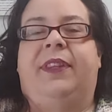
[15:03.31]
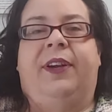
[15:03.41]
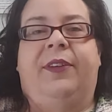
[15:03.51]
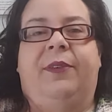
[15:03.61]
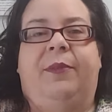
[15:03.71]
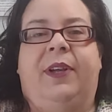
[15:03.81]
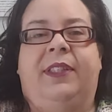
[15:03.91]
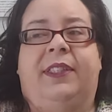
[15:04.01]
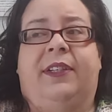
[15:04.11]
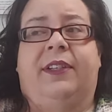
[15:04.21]
they're the
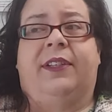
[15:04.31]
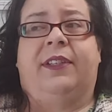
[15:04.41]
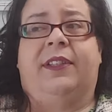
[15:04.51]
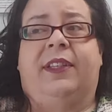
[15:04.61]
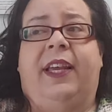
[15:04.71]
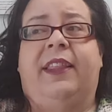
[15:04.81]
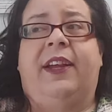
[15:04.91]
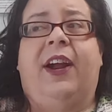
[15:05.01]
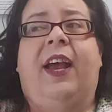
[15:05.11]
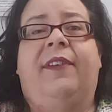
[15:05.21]
ones that are, like,
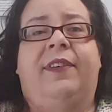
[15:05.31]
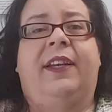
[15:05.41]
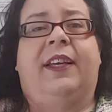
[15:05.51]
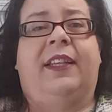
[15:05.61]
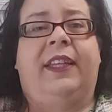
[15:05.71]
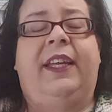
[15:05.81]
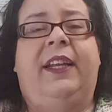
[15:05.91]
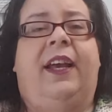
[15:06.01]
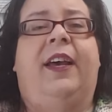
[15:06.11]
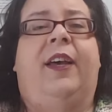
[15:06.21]
they're having to
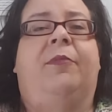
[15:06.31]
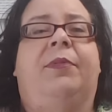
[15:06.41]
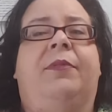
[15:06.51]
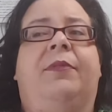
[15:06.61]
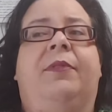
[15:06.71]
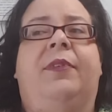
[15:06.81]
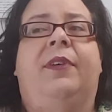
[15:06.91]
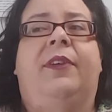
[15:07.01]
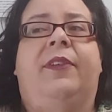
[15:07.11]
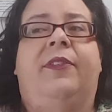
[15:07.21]
clean up
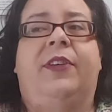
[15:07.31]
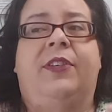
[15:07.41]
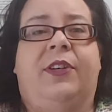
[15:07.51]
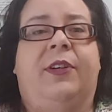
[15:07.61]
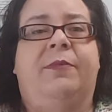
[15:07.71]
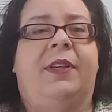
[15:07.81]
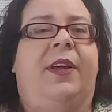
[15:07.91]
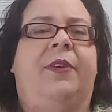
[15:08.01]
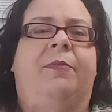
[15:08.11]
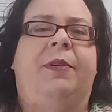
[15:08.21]
the germs that
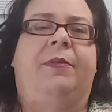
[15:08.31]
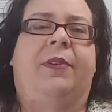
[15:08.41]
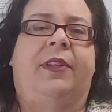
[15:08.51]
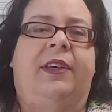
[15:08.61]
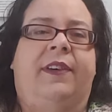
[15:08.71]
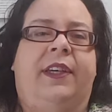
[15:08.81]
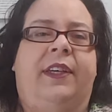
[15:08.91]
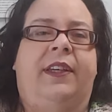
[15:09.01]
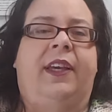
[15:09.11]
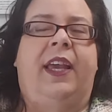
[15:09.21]
other people are
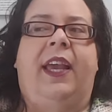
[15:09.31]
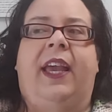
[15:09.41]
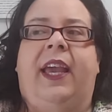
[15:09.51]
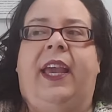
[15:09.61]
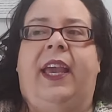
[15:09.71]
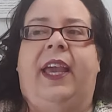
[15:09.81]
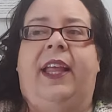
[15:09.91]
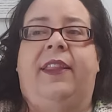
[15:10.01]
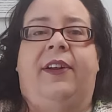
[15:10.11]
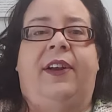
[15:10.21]
leaving.
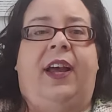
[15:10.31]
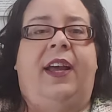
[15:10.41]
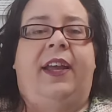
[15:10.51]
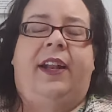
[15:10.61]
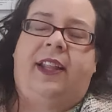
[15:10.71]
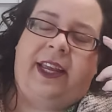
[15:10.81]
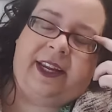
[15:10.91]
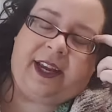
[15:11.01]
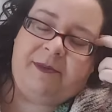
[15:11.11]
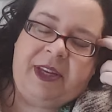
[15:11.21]
And they're not,
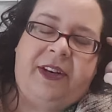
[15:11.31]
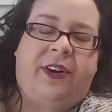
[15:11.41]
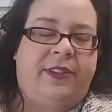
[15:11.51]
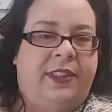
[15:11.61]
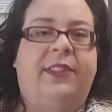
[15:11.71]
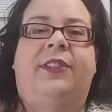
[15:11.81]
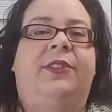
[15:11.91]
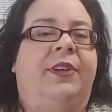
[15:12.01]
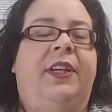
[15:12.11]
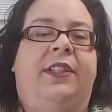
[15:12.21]
like, I mean, nurses are
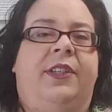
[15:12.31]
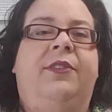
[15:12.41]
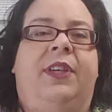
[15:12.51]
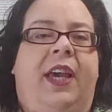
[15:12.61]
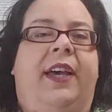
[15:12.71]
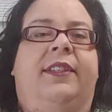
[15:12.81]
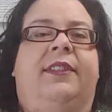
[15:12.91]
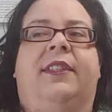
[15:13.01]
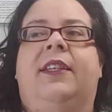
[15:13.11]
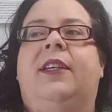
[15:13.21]
doing it too,
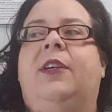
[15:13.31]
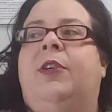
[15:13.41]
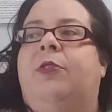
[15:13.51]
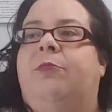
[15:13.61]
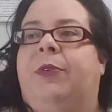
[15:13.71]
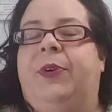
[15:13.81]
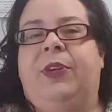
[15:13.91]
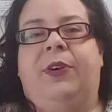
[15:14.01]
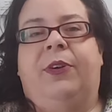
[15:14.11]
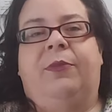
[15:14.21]
yes. But when
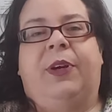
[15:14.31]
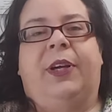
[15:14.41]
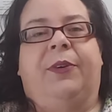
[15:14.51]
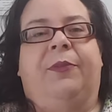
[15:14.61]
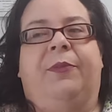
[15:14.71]
you go to work at